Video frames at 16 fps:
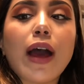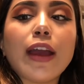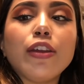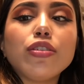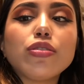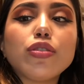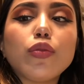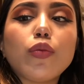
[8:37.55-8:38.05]
I
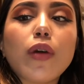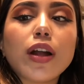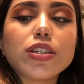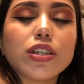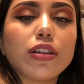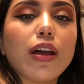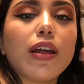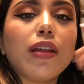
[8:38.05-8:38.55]
used to
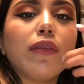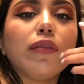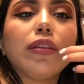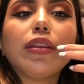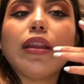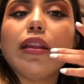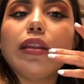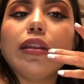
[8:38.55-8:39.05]
watch a lot of
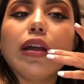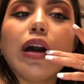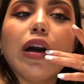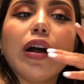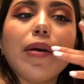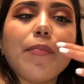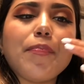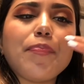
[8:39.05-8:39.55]

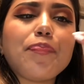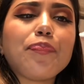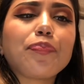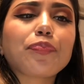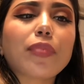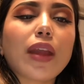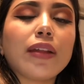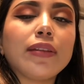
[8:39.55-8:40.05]
um,
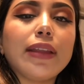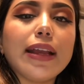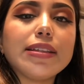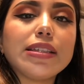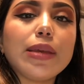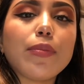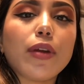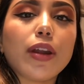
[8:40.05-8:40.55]

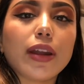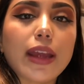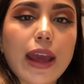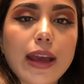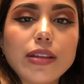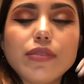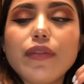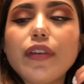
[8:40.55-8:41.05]
Daisy
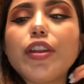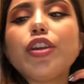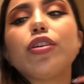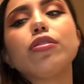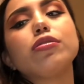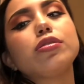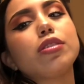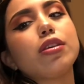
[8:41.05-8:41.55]
Marquez
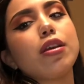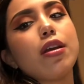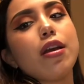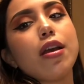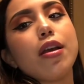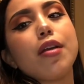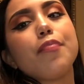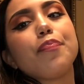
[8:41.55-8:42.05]
videos.
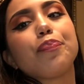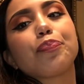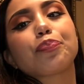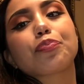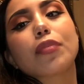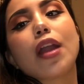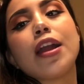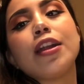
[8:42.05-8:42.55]

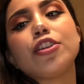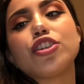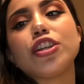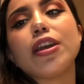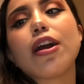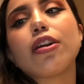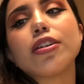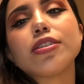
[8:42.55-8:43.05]
And
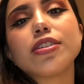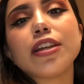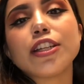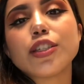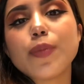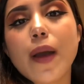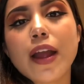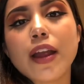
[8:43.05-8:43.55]
she honestly
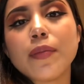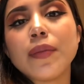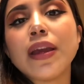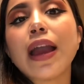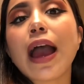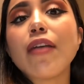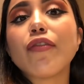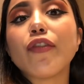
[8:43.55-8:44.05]
inspired
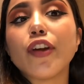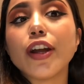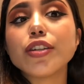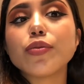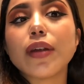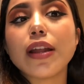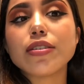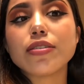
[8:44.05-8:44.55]
me. At
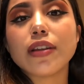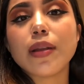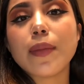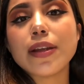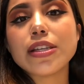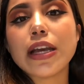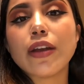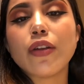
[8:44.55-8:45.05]
first, when I started
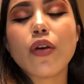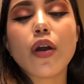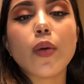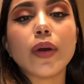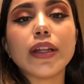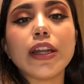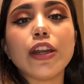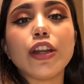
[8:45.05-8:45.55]
my channel, I
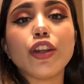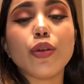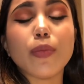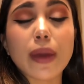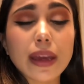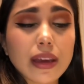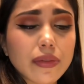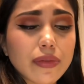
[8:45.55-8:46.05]
wanted to do
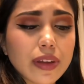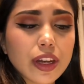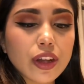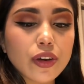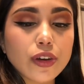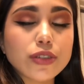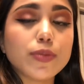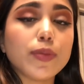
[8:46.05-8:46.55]
makeup
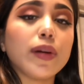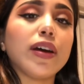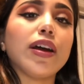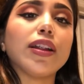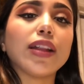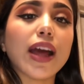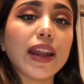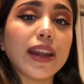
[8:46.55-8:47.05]
videos,
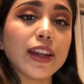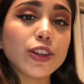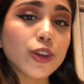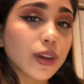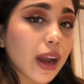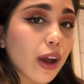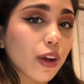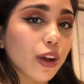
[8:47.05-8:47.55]
but that didn't
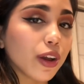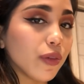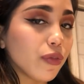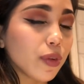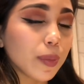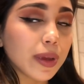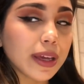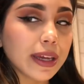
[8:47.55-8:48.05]
turn out good
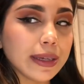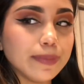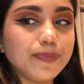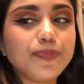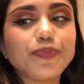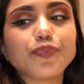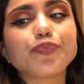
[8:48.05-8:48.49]
for me.